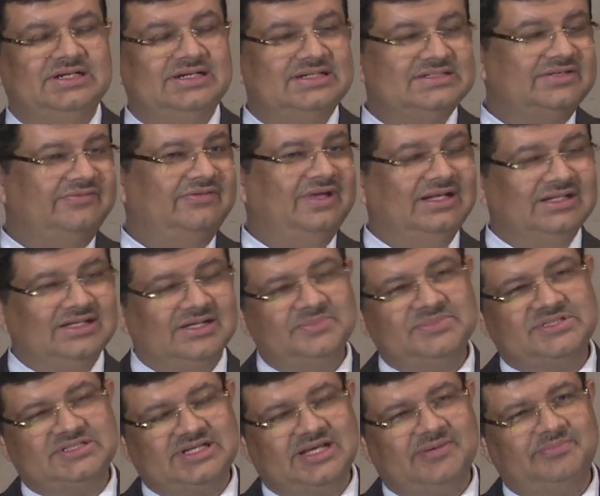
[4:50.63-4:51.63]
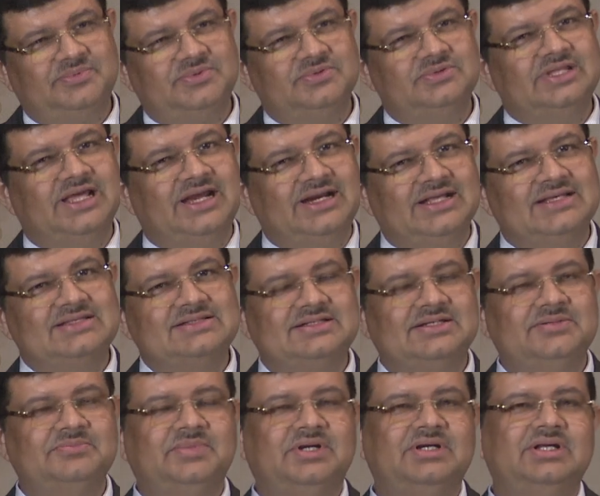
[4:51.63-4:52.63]
It is a welcome step to that
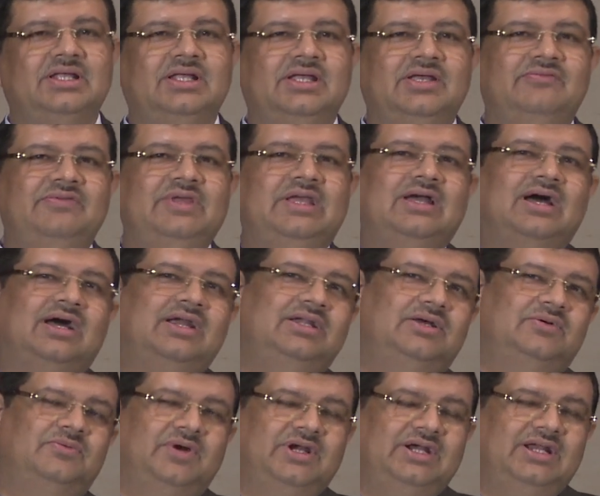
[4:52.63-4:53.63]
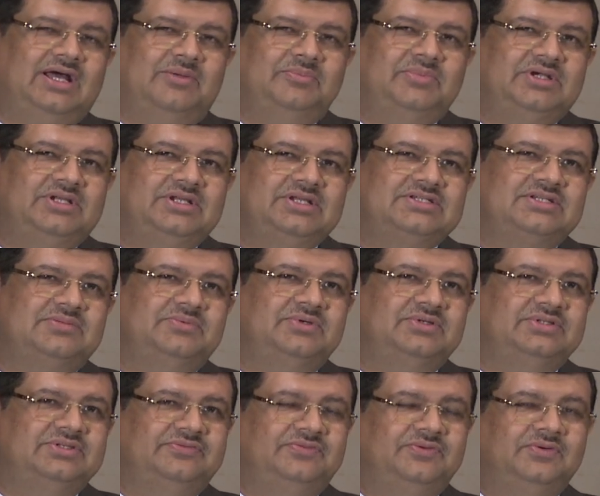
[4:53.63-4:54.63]
extent, but we can't avoid arbitration,
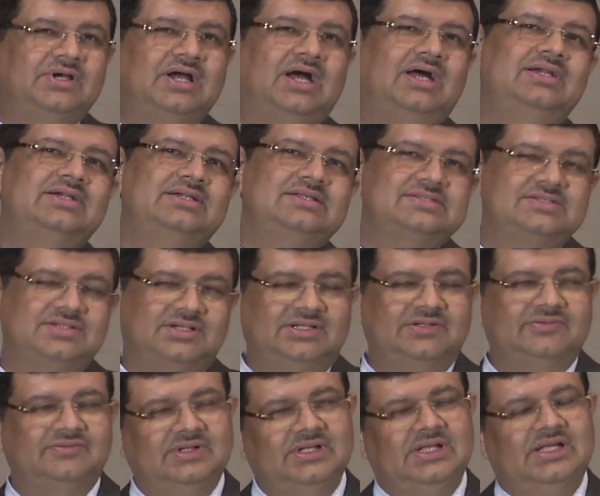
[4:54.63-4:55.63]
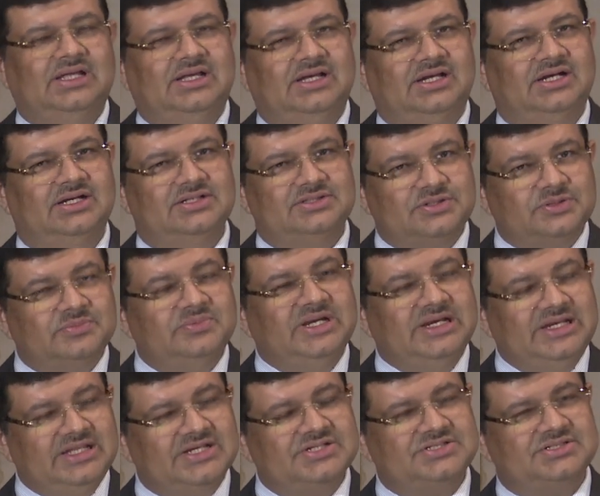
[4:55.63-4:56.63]
because if you can't resolve through
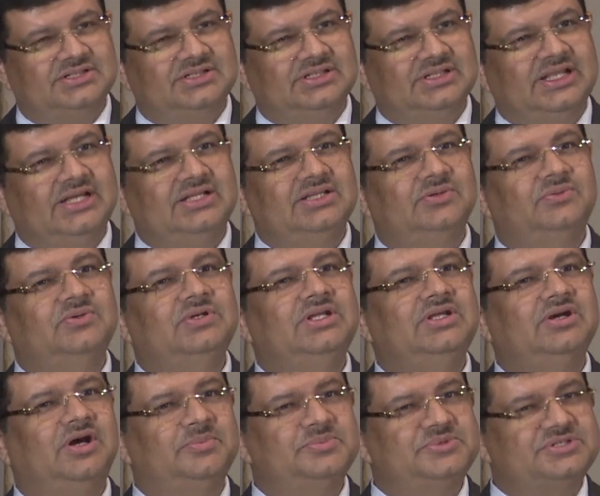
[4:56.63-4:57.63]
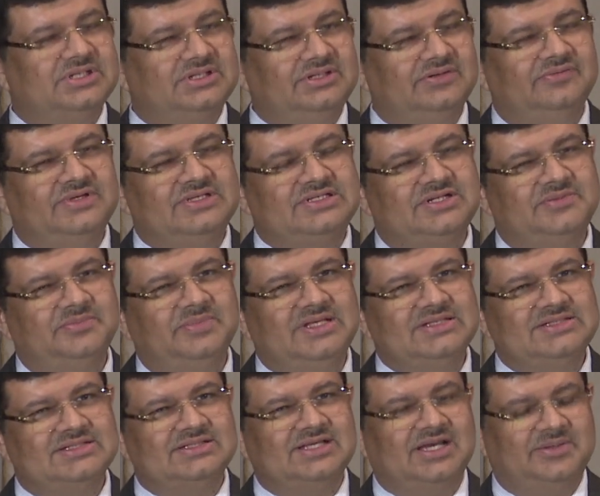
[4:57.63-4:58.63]
mediation, then the only option which
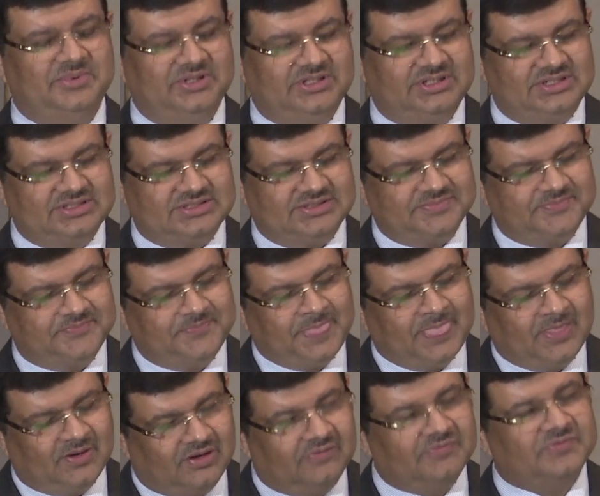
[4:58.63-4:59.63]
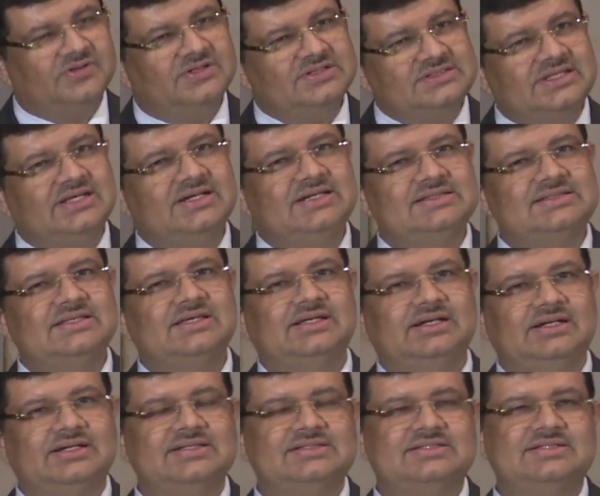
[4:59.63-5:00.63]
remains is arbitration. Of course, there is a
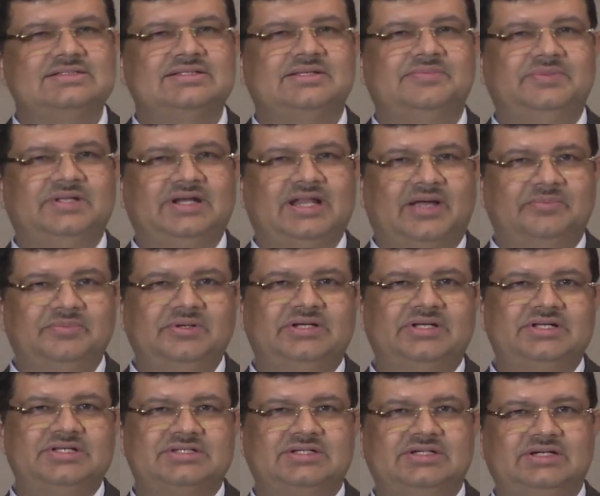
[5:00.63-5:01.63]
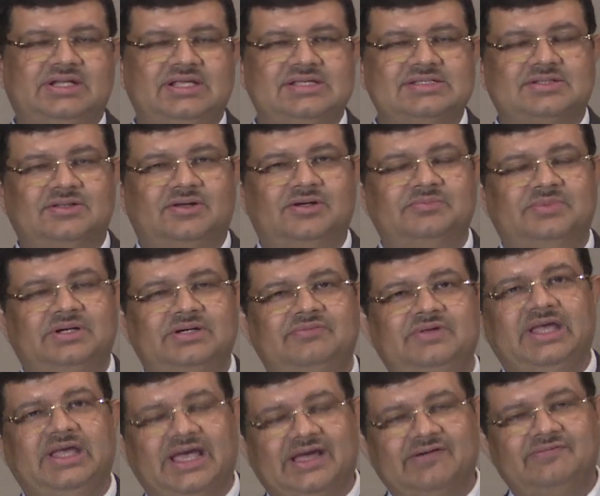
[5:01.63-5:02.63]
criticism that arbitration takes long, but
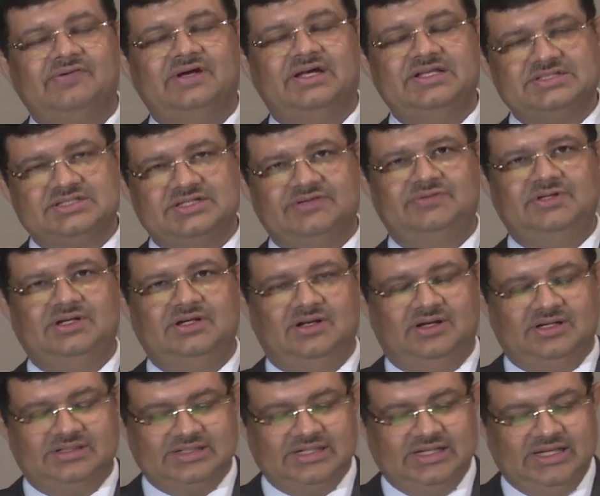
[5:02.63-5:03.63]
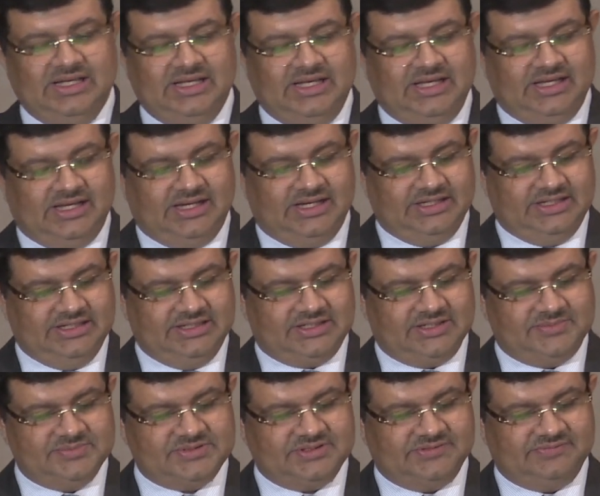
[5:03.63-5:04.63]
have achieved a lot in
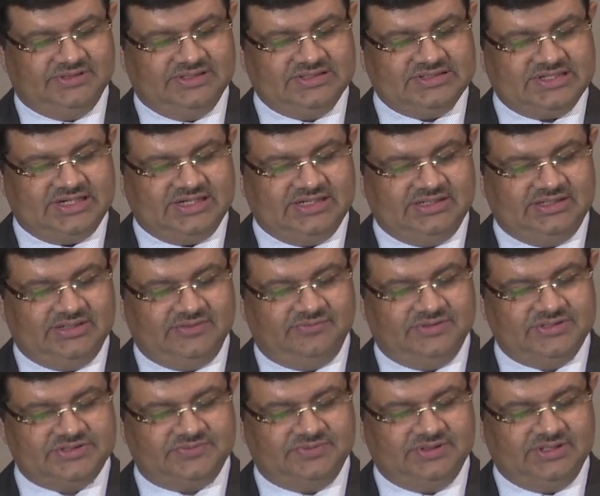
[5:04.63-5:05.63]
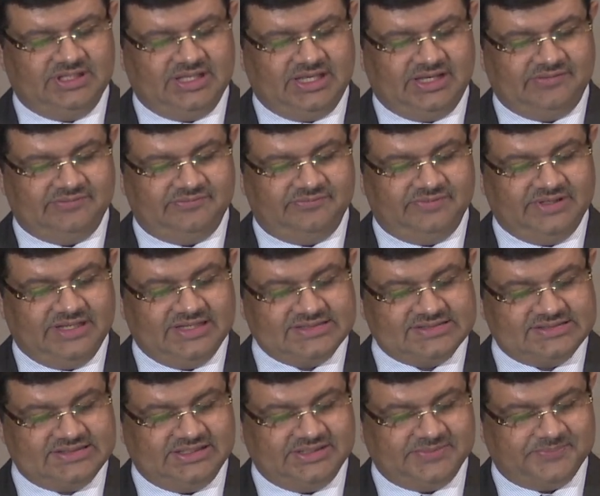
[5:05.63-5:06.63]
terms of the trend which we are
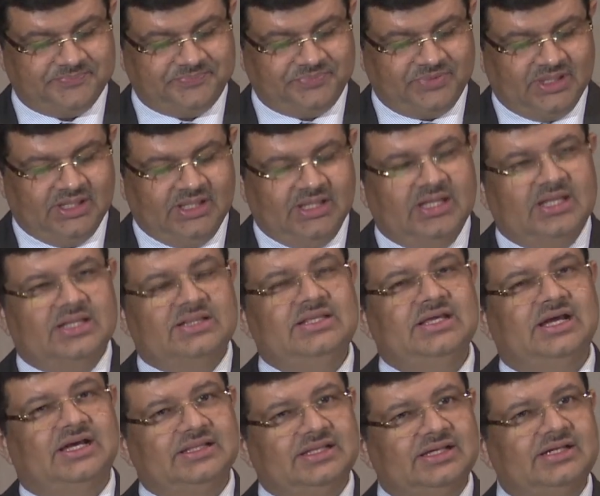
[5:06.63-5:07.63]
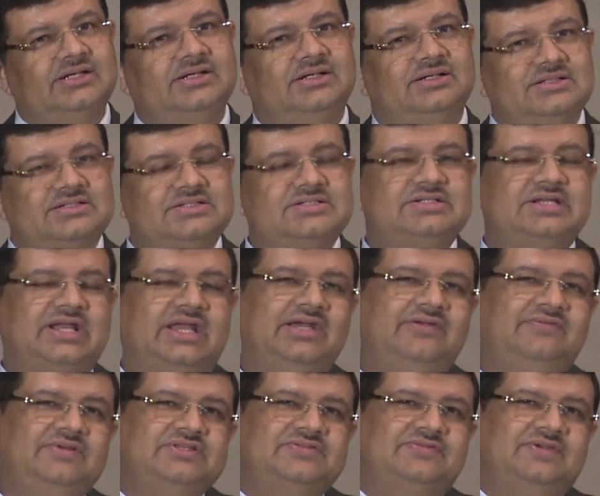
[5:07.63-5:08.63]
seeing. The other
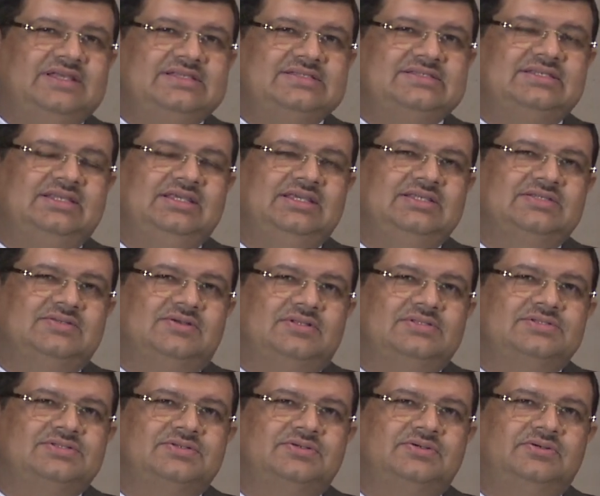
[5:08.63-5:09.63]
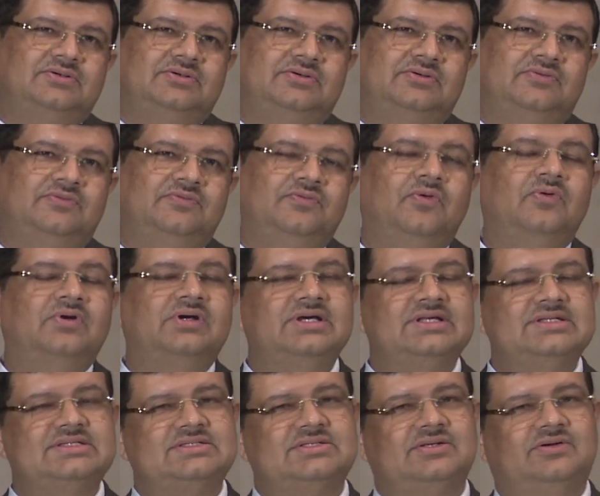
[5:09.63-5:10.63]
trend which we are seeing is also
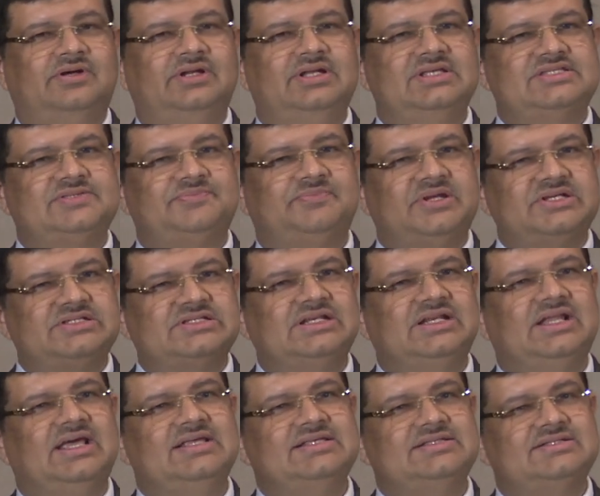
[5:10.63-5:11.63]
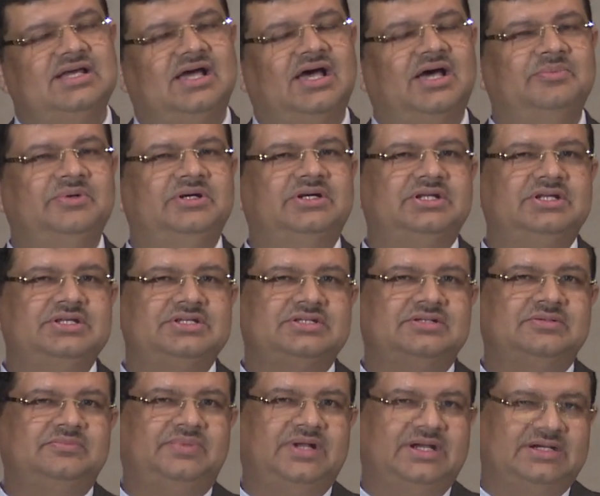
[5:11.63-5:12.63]
focus on a specialized
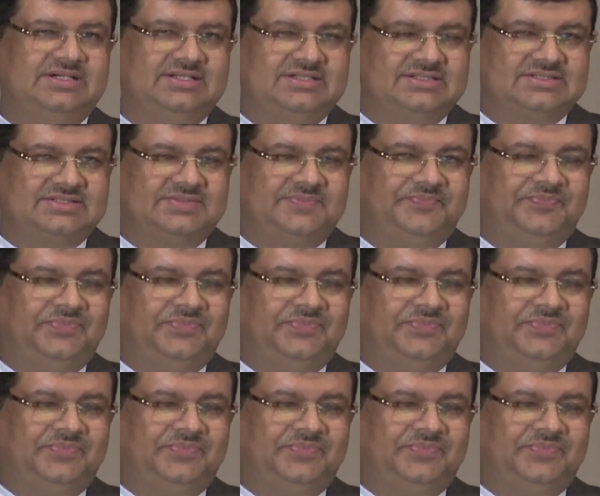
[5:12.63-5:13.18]
arbitration practice.